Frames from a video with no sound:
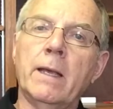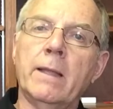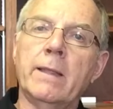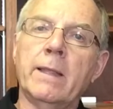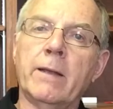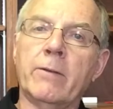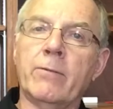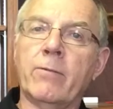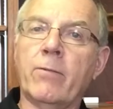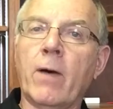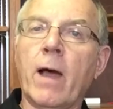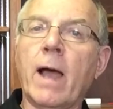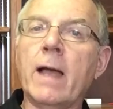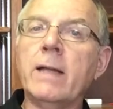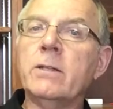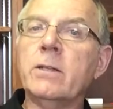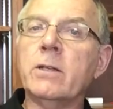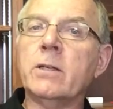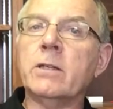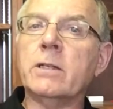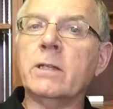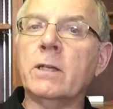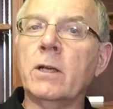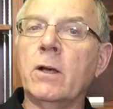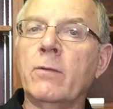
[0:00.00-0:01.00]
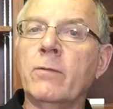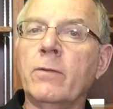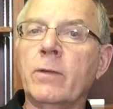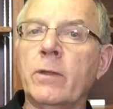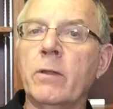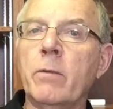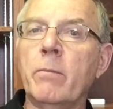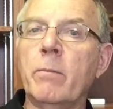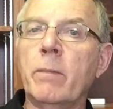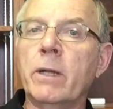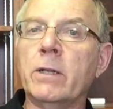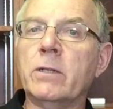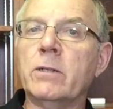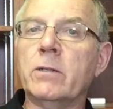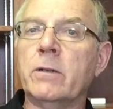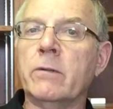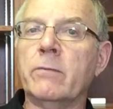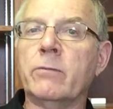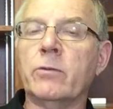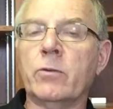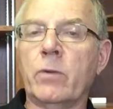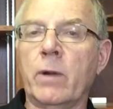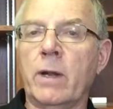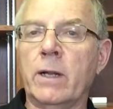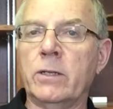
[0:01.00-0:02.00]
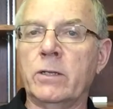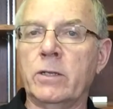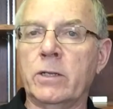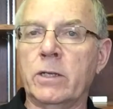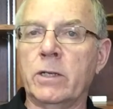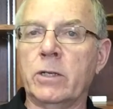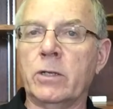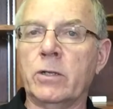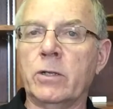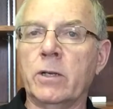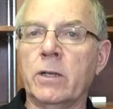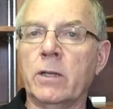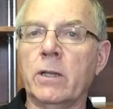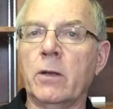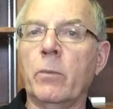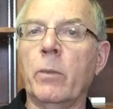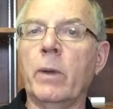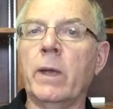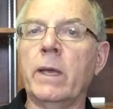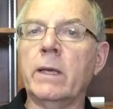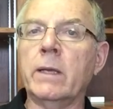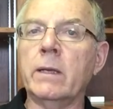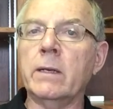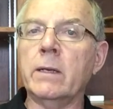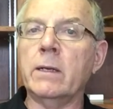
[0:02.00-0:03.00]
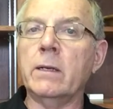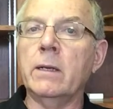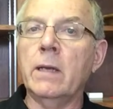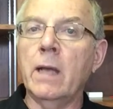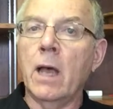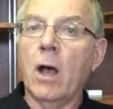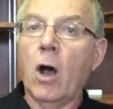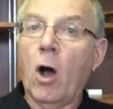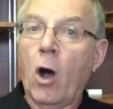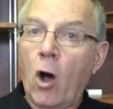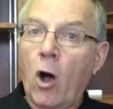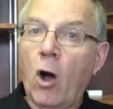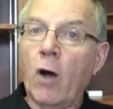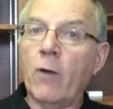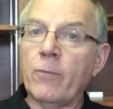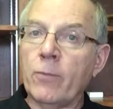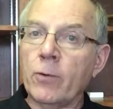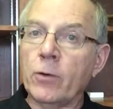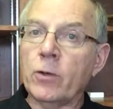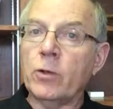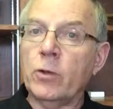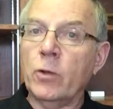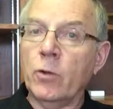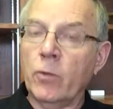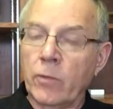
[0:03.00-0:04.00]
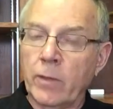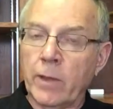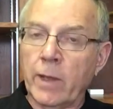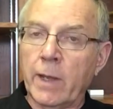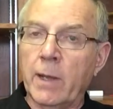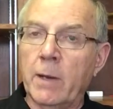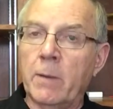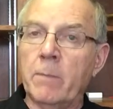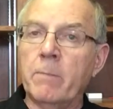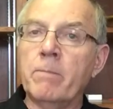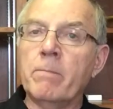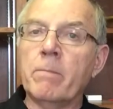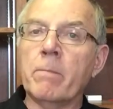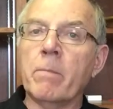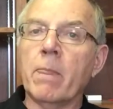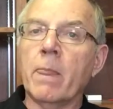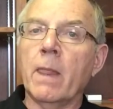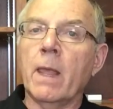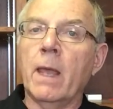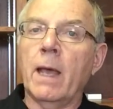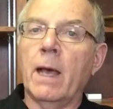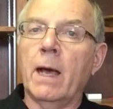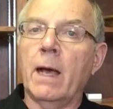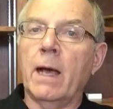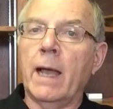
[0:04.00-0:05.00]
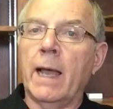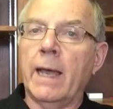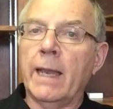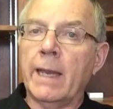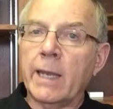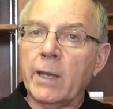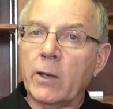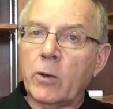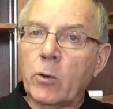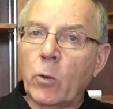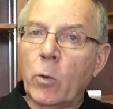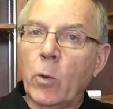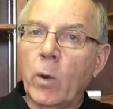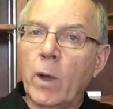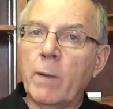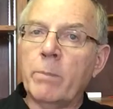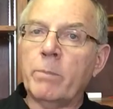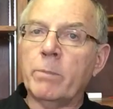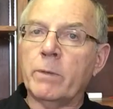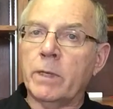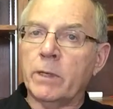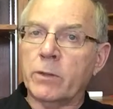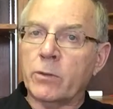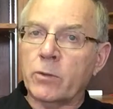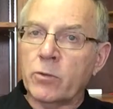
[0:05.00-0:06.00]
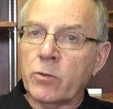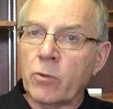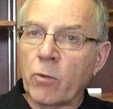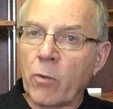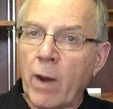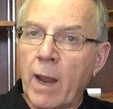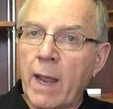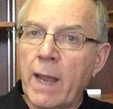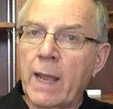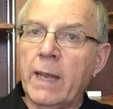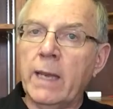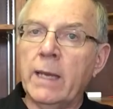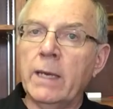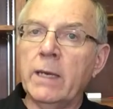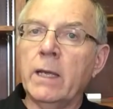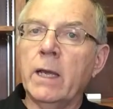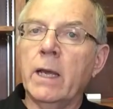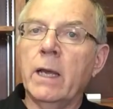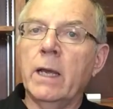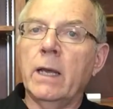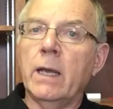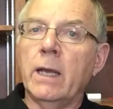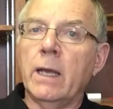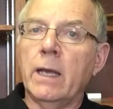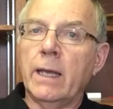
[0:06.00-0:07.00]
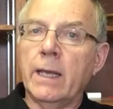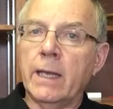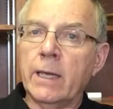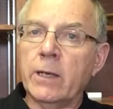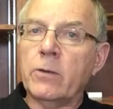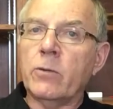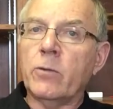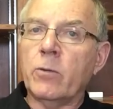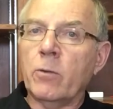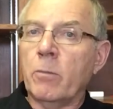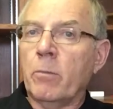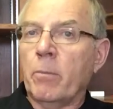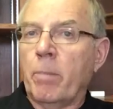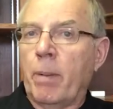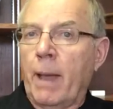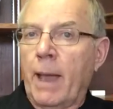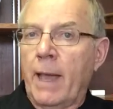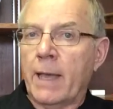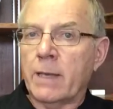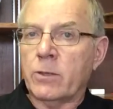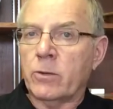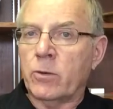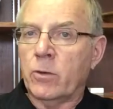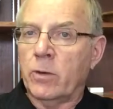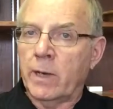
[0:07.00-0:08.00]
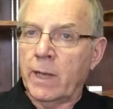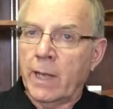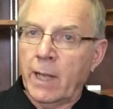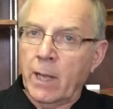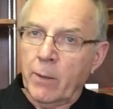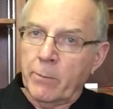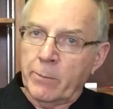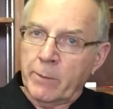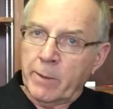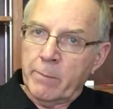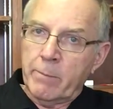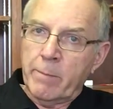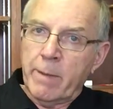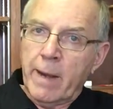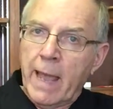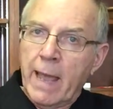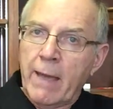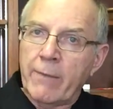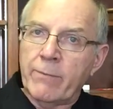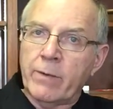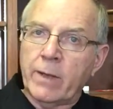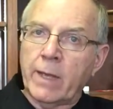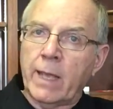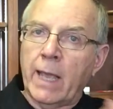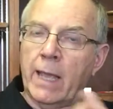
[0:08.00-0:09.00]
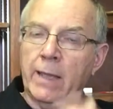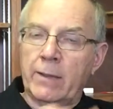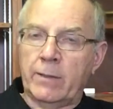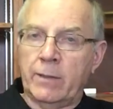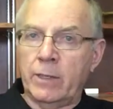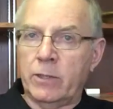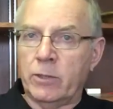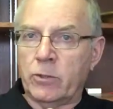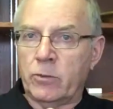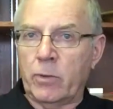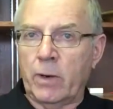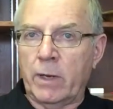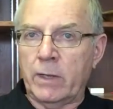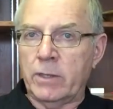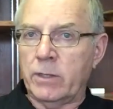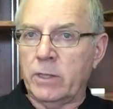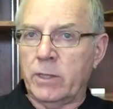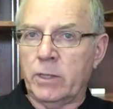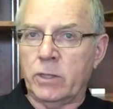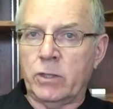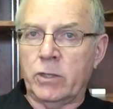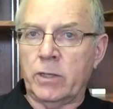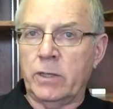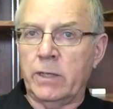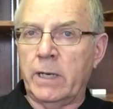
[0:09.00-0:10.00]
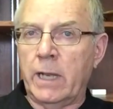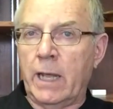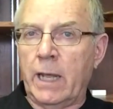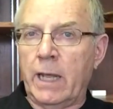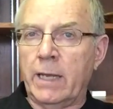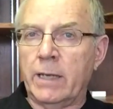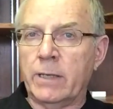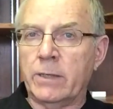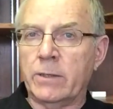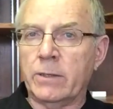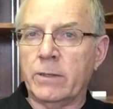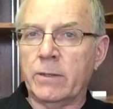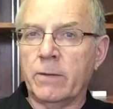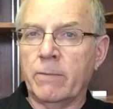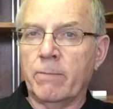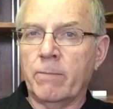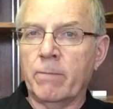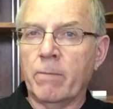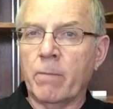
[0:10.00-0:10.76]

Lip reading: that finds itself in the midst of transition, that we can offer to them an equipped, a trained interim pastor to help them navigate these transition days.